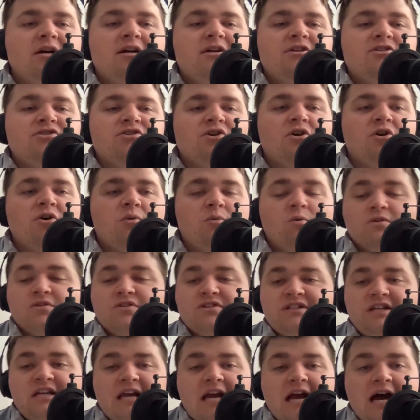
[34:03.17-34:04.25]
so we'll
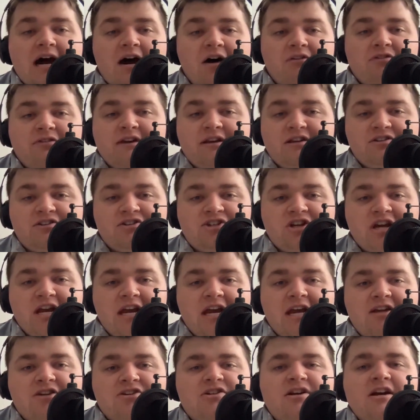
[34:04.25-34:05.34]
see how things
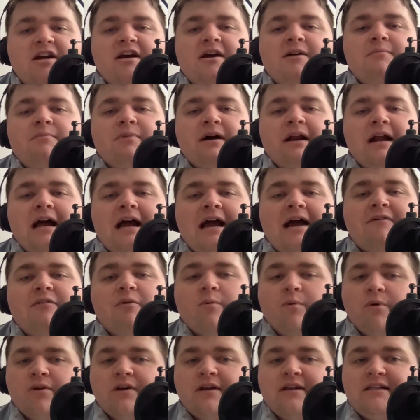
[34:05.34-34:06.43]
change. But I have a
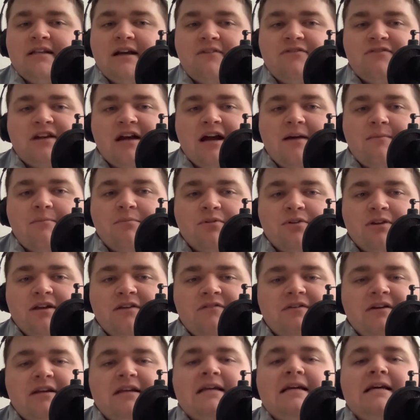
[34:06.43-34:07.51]
really tough time
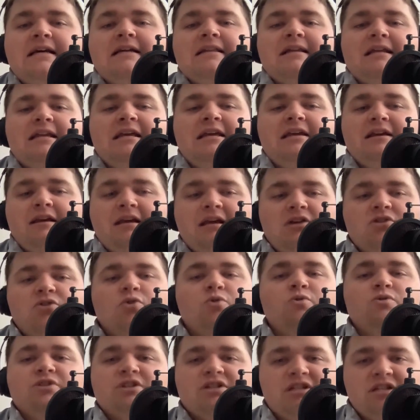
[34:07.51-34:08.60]
believing that he
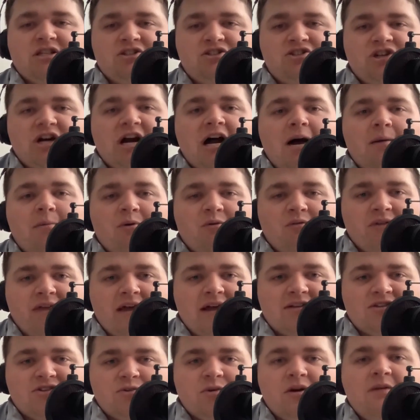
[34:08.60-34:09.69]
loses his job over that.
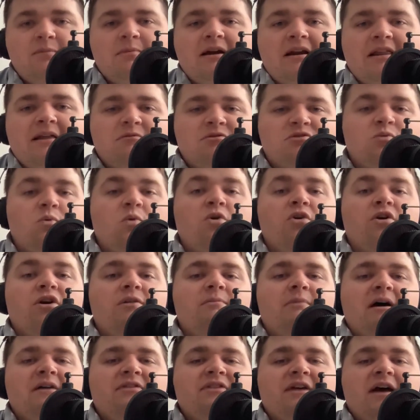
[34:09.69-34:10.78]
So anybody that was worried
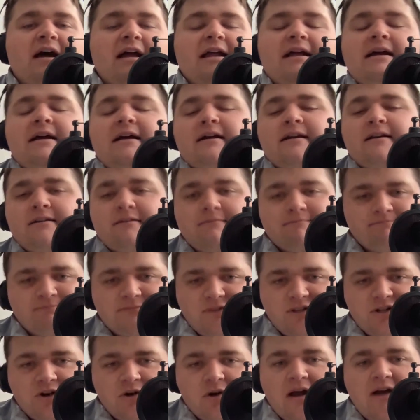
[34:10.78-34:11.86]
about that, you
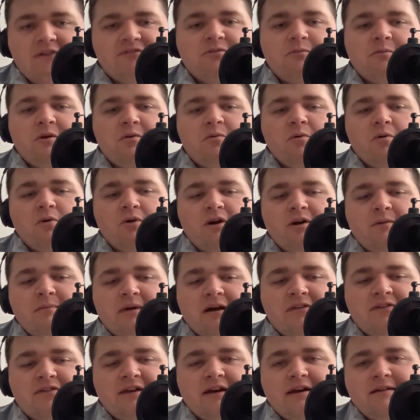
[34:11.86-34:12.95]
don't have to be worried about
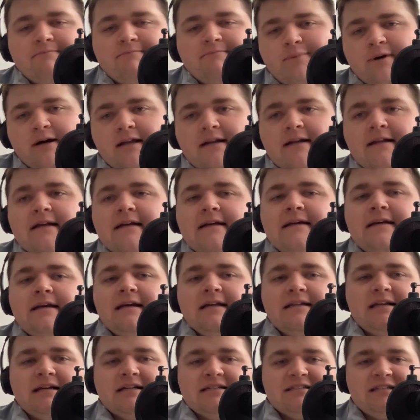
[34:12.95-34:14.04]
that. But
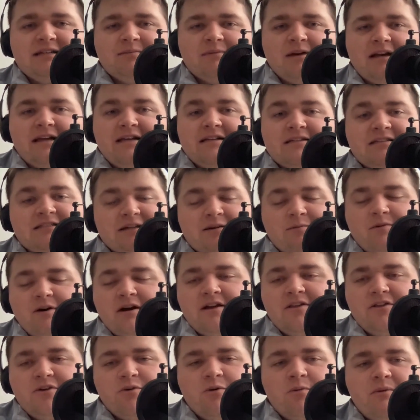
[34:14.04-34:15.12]
it does seem like in some way
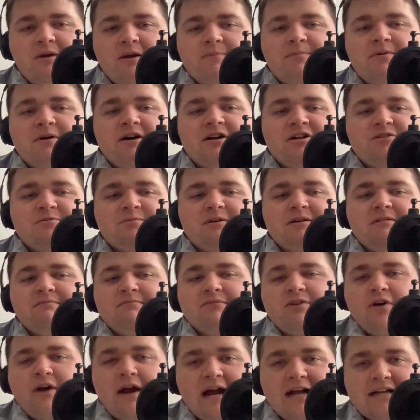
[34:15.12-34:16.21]
there will be a punishment.
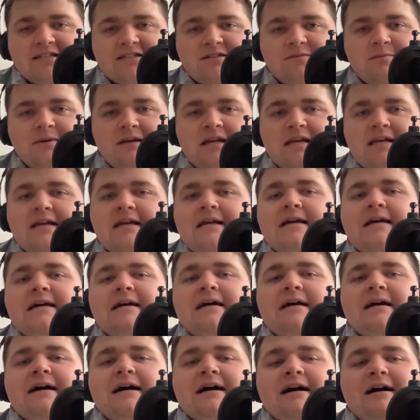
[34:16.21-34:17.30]
There has to be,
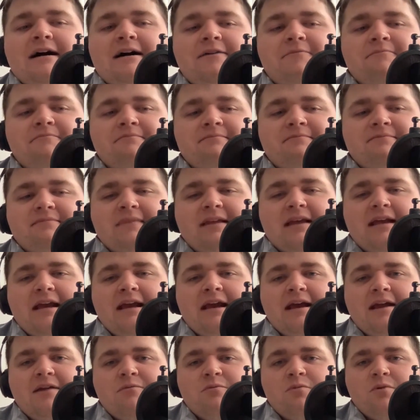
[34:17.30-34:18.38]
and
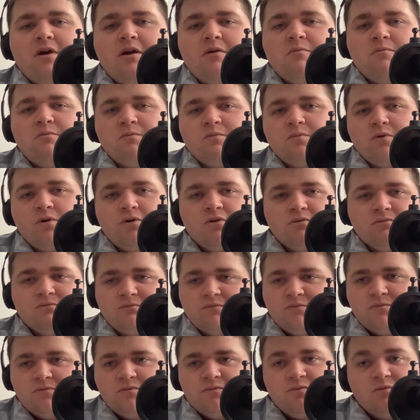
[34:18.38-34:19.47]

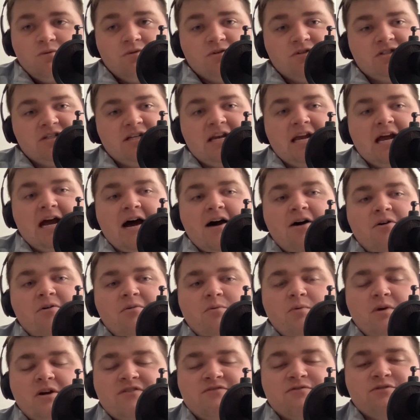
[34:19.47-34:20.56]
we'll see how
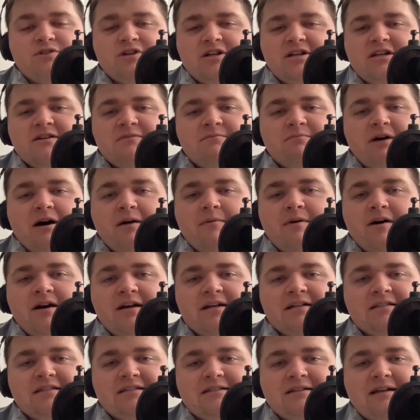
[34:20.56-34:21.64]
West Virginia and Bob
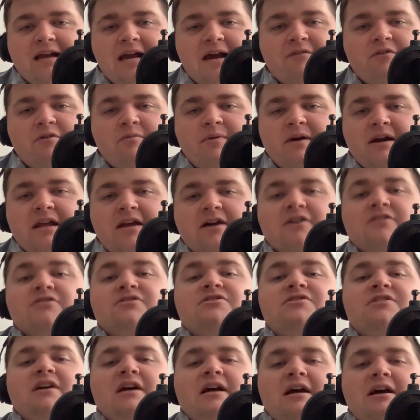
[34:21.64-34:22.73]
Huggins and everybody else
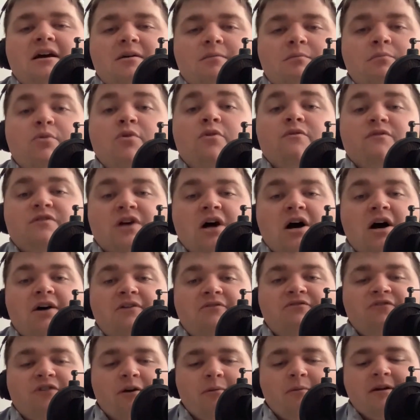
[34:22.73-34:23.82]
moves on
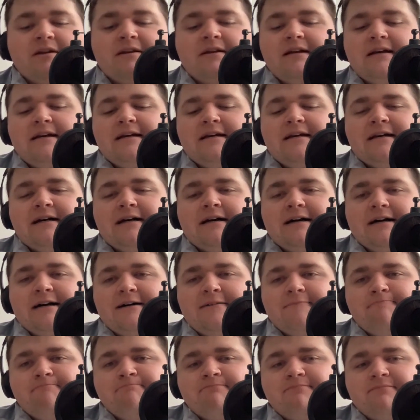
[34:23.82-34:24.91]
from it.
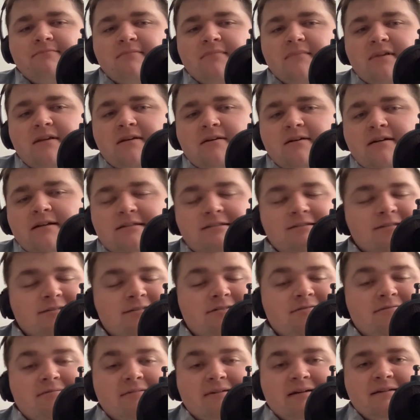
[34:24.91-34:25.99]
It's just
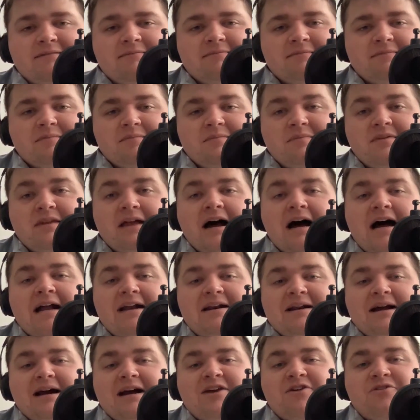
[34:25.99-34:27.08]

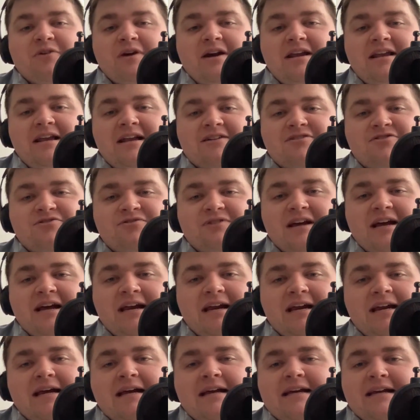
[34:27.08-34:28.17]
not great
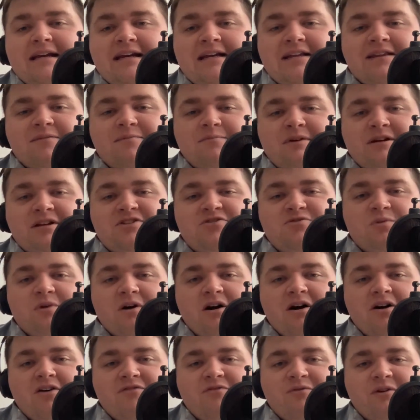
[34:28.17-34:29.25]
yesterday in the Big
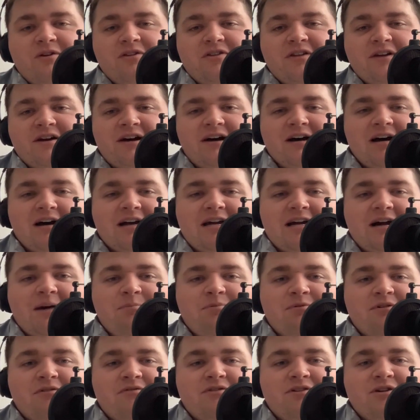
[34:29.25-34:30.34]
12 with a
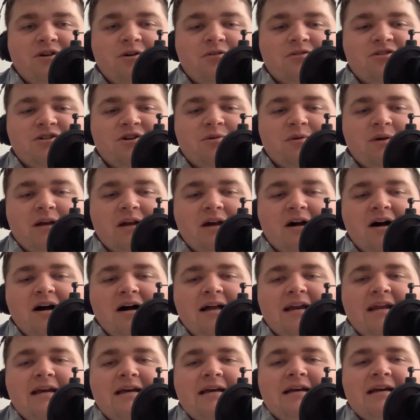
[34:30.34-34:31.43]
couple of the notes going on.
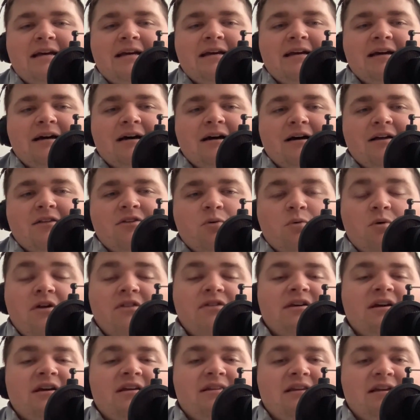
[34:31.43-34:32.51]
The one
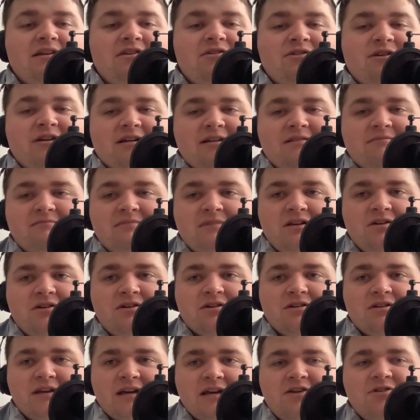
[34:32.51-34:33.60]
thing that you can
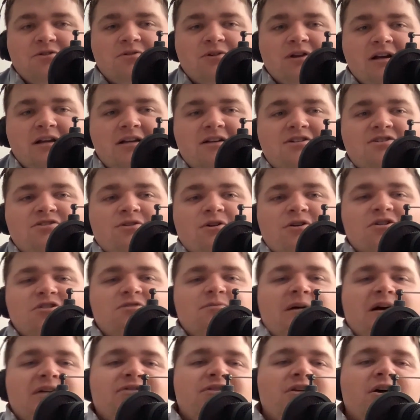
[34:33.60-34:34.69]
thank your lucky stars
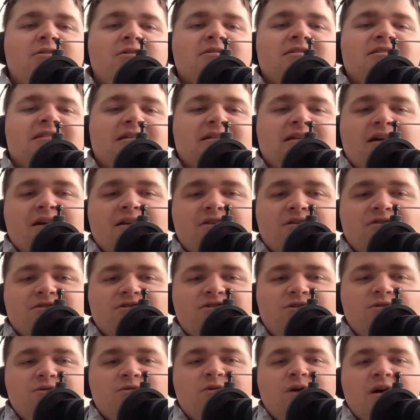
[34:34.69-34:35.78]
about, though, is that none of those
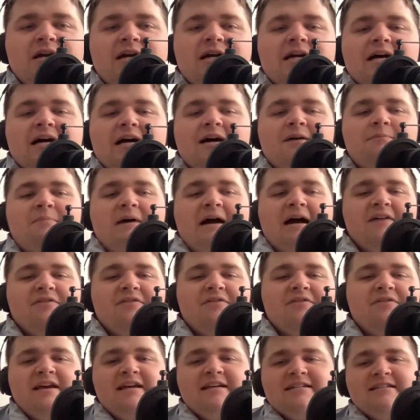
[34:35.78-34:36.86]
two bad
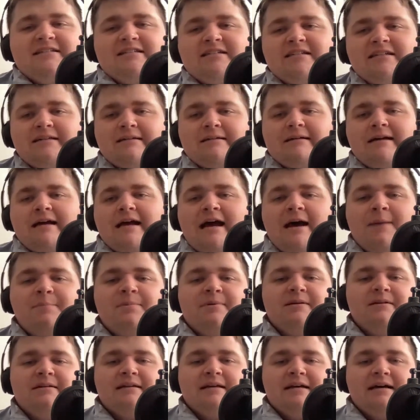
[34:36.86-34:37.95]
things
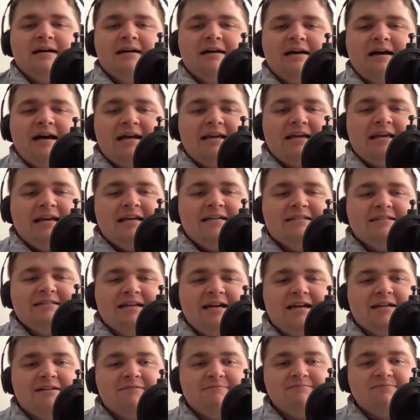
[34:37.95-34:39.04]
happened at
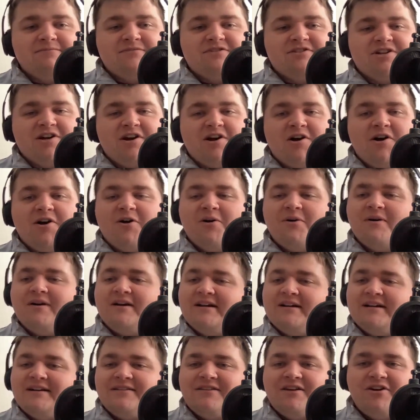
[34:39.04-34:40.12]
K-State. So
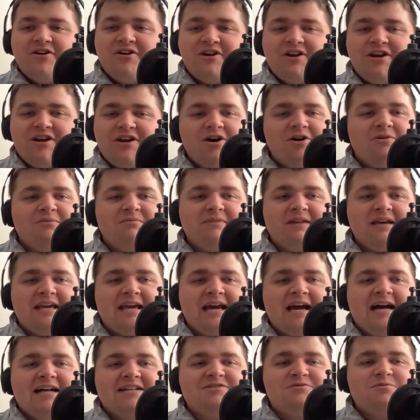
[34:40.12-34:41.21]
there you go. The
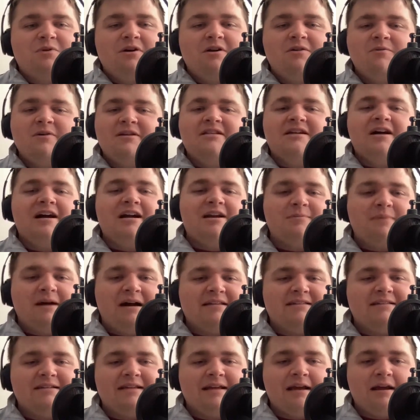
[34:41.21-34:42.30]
Cats, what did we talk
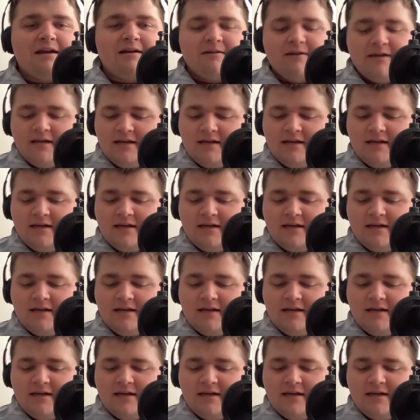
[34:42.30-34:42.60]
about today?